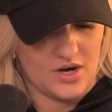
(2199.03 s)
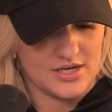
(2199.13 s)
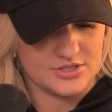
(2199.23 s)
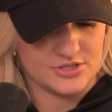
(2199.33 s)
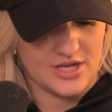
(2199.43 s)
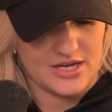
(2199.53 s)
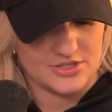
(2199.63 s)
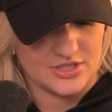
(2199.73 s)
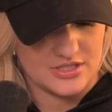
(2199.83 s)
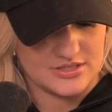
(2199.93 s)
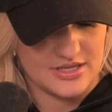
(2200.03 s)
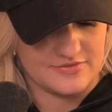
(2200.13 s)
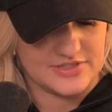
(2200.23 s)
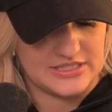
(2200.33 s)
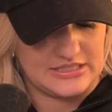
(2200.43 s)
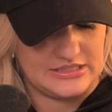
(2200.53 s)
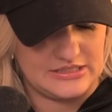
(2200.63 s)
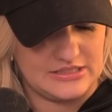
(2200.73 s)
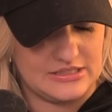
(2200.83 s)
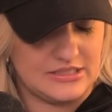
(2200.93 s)
watch. I just have
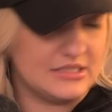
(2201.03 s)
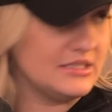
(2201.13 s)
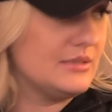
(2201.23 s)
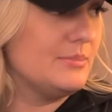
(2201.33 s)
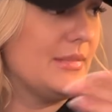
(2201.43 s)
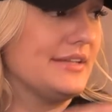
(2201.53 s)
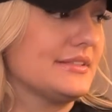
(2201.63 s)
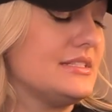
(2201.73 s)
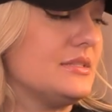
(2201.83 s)
seen mainly